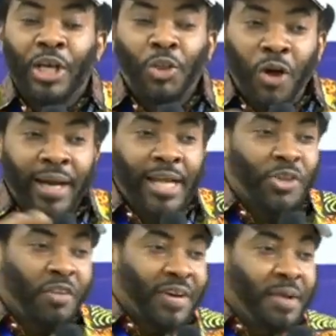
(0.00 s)
Talk less
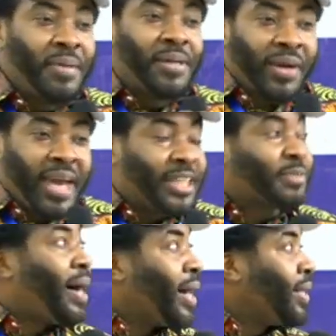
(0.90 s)
of a middle-aged
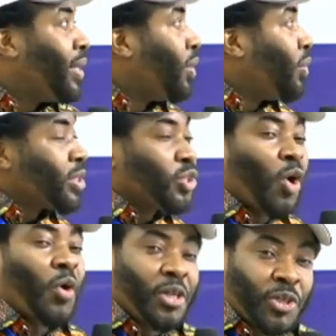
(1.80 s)
man who is
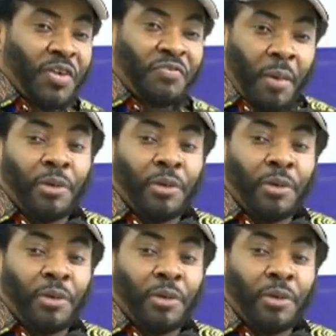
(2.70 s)
not going to the farm,